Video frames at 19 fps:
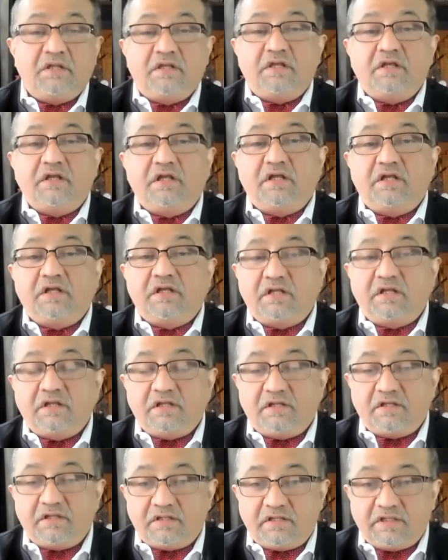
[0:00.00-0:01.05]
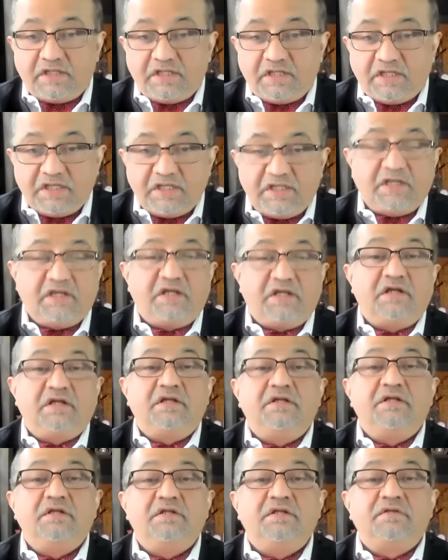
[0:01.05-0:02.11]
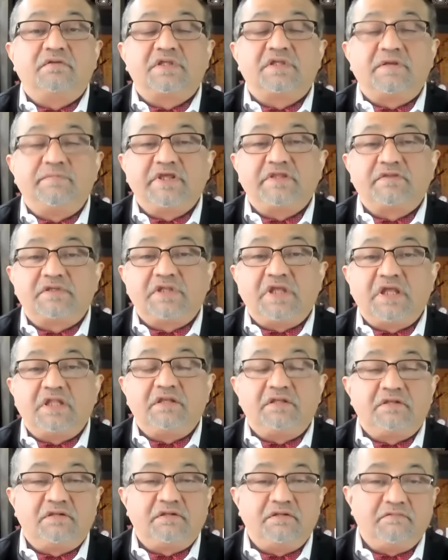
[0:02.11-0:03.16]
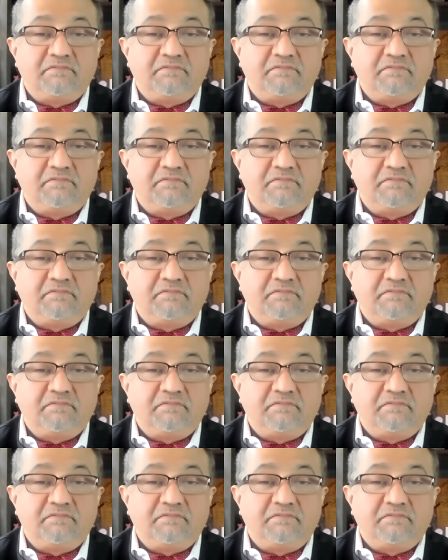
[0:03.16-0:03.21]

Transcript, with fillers: uh, India, to some extent,